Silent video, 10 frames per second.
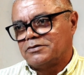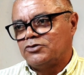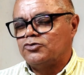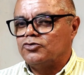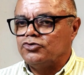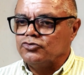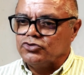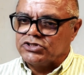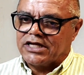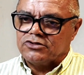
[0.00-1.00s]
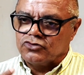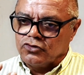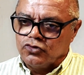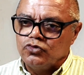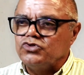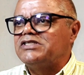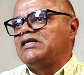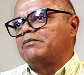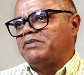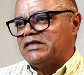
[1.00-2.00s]
You tend to lose
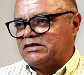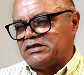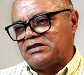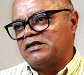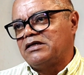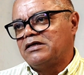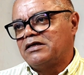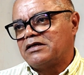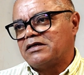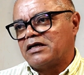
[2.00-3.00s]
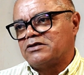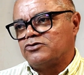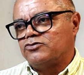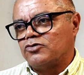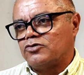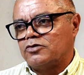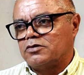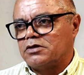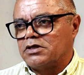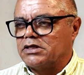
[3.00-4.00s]
the ability as you grow
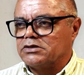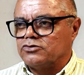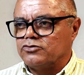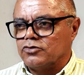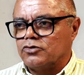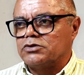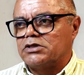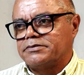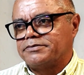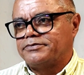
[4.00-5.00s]
older.